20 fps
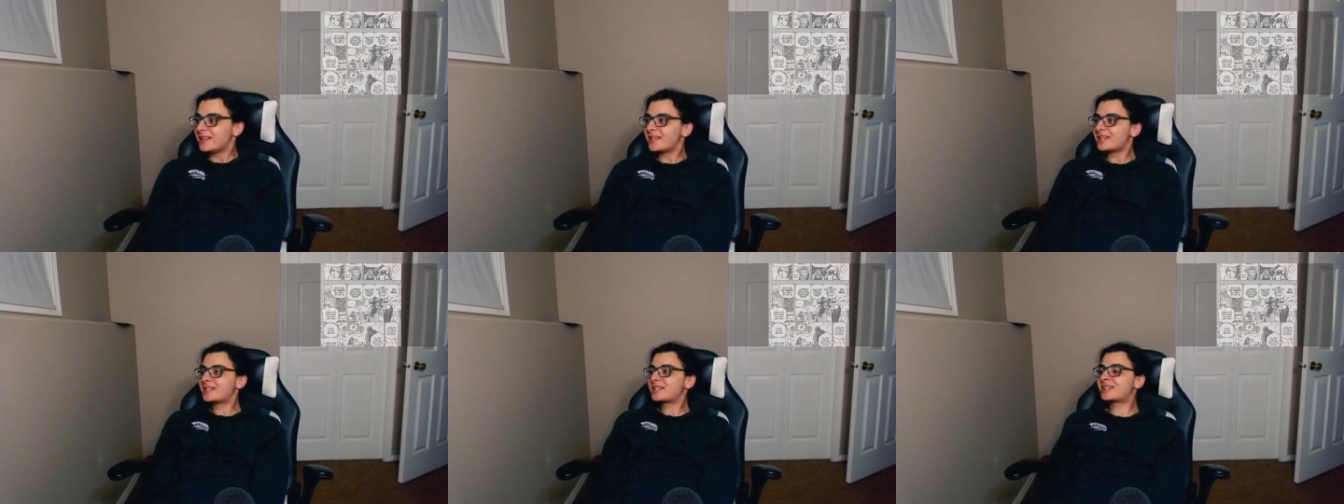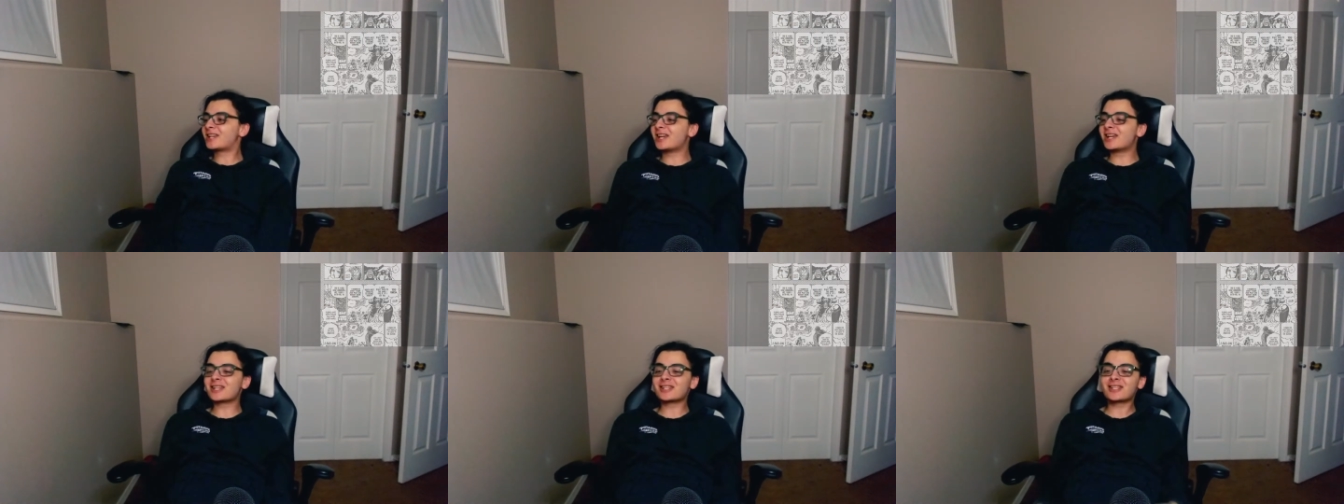This
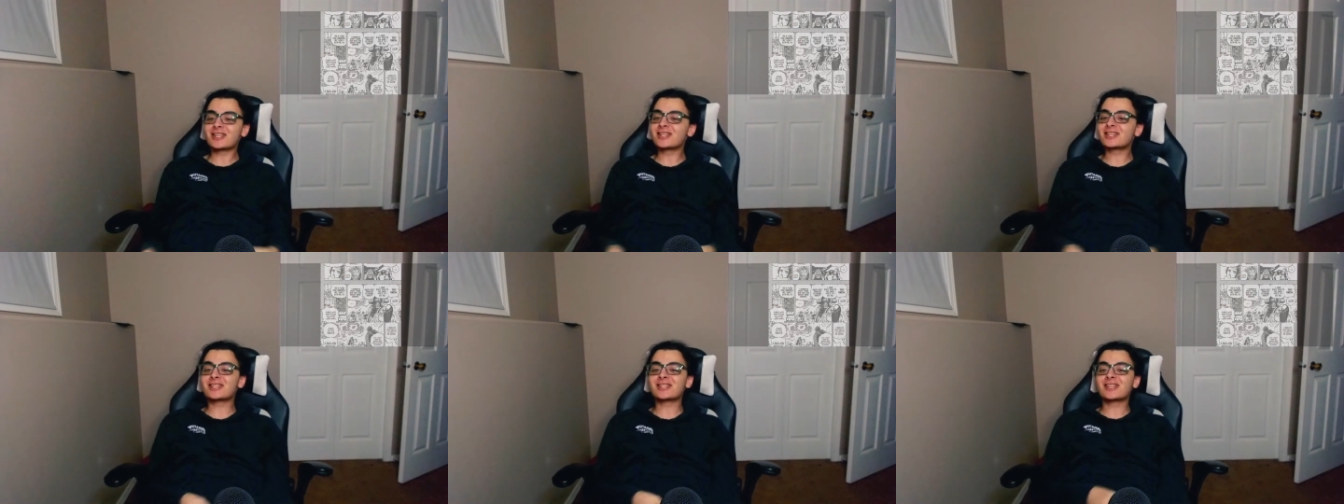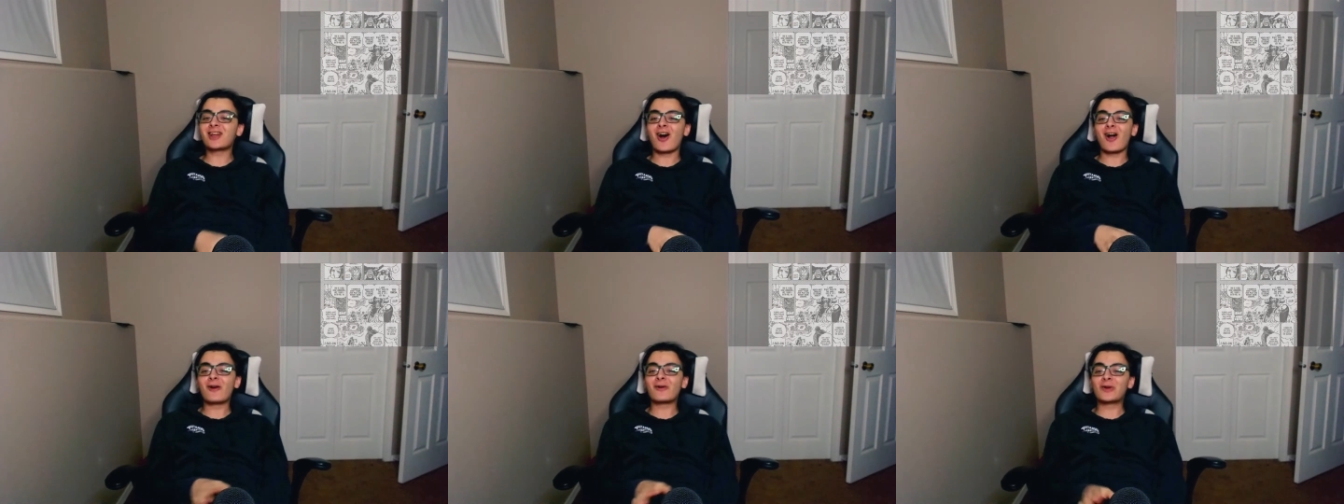is this is
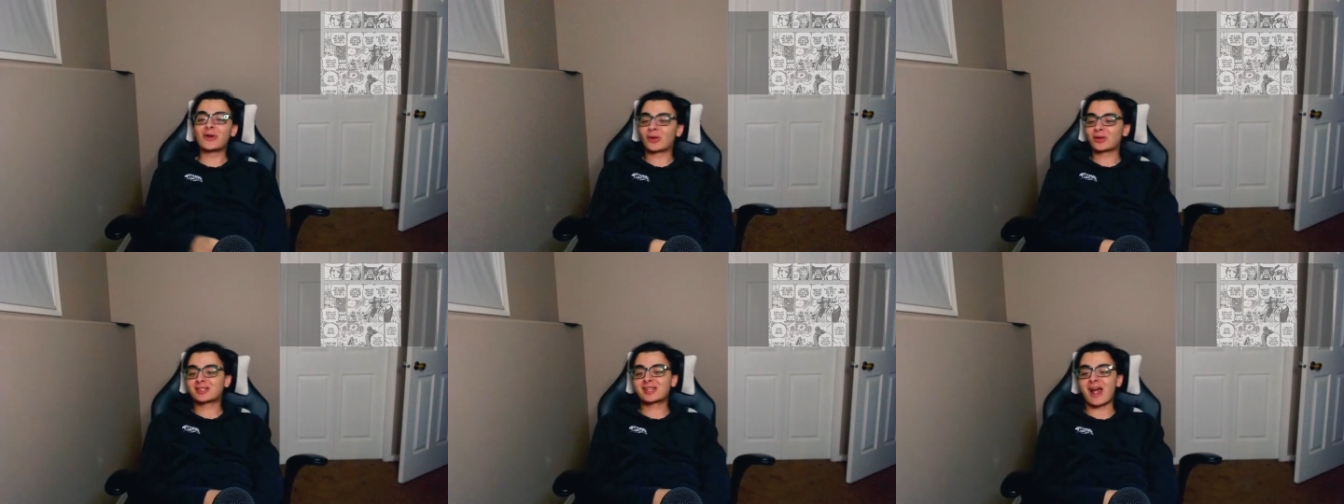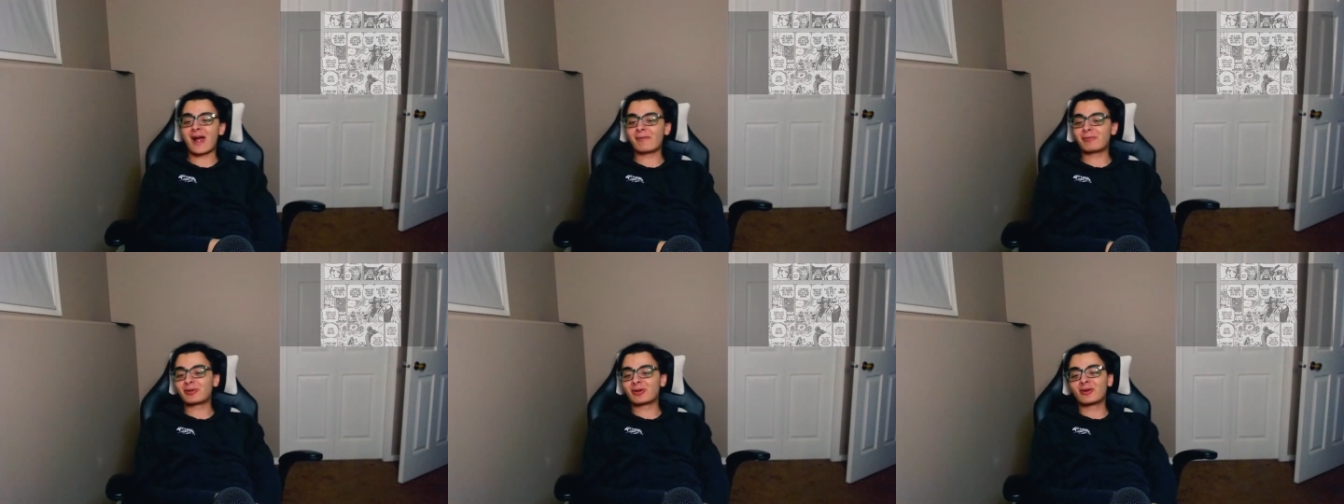our real
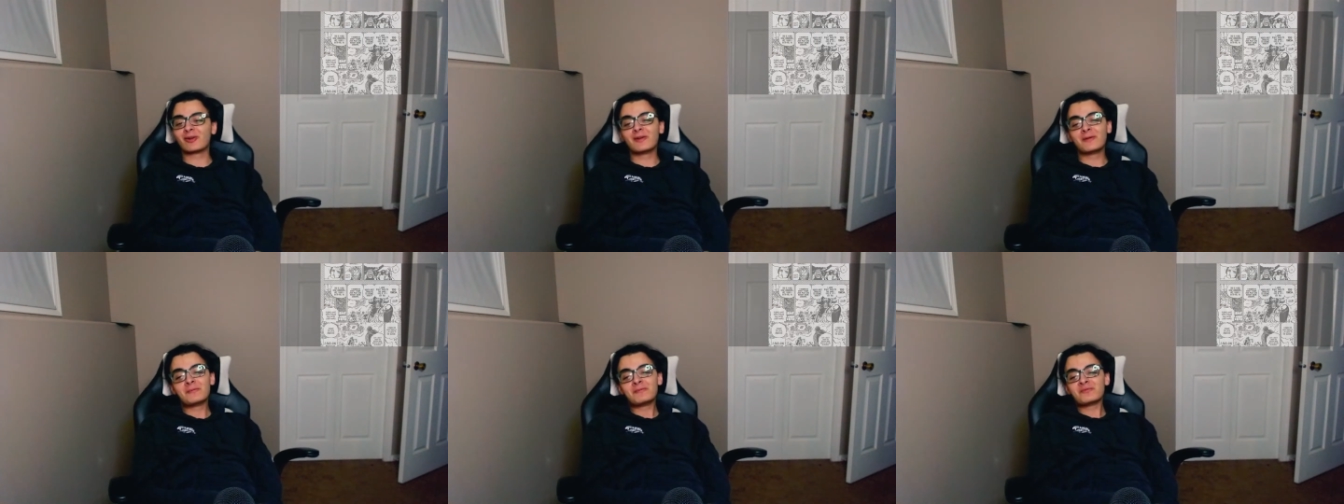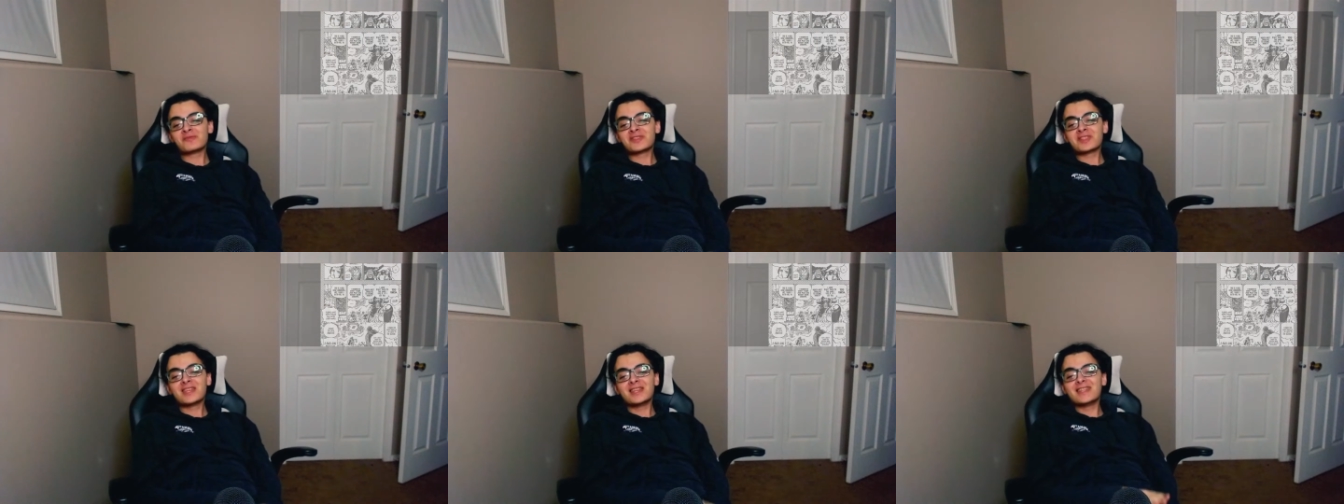chapter.
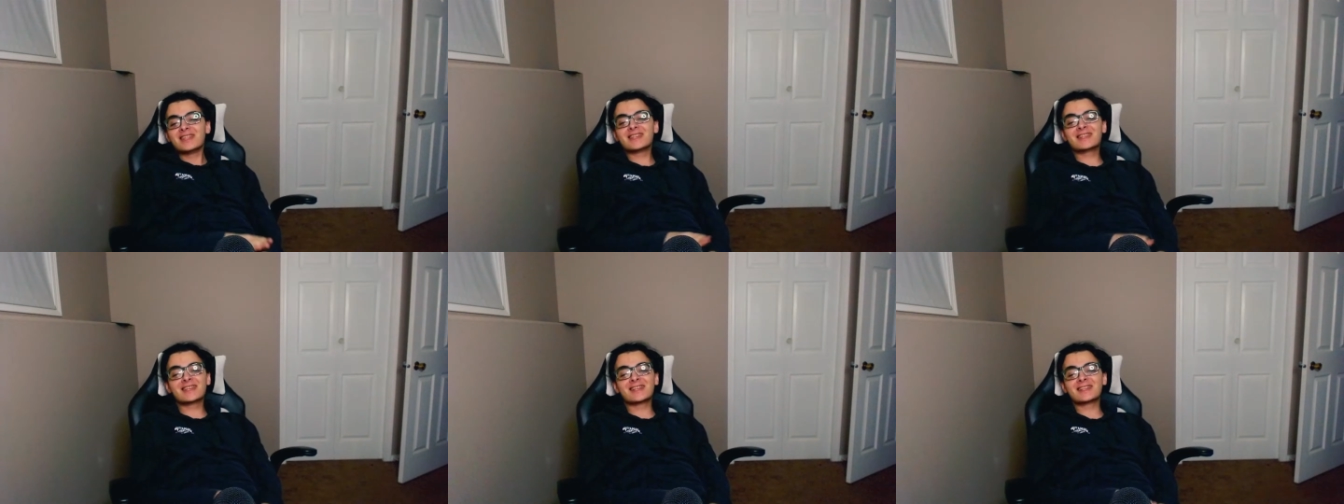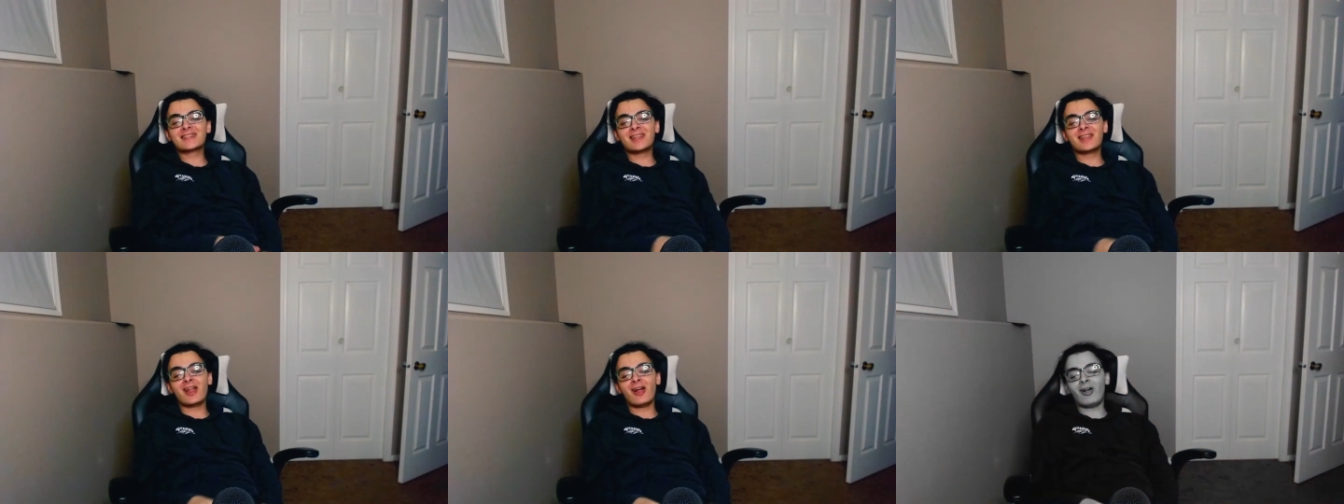This
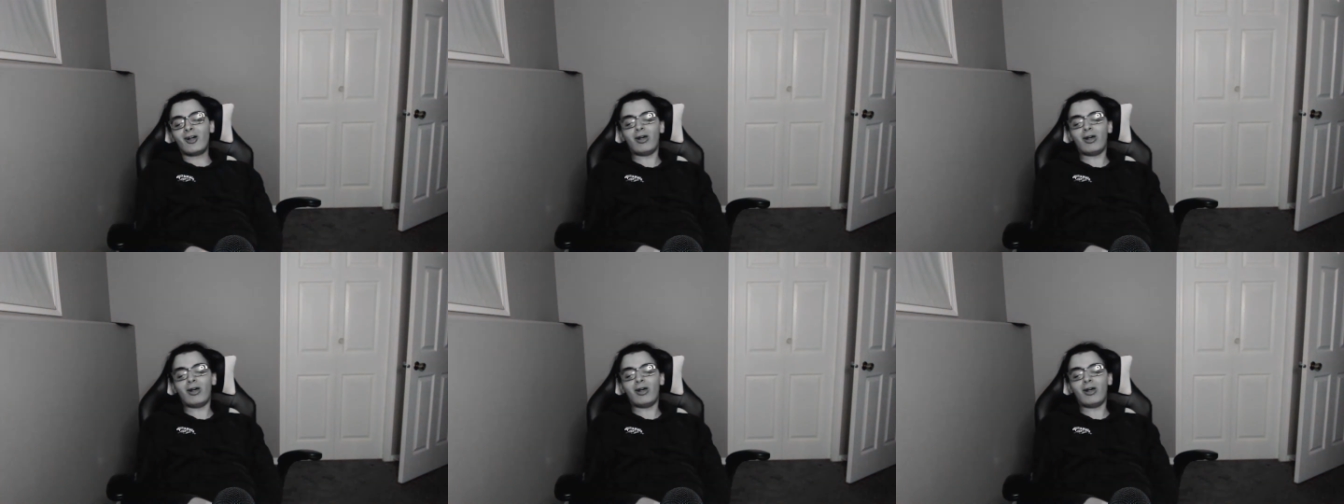isn't.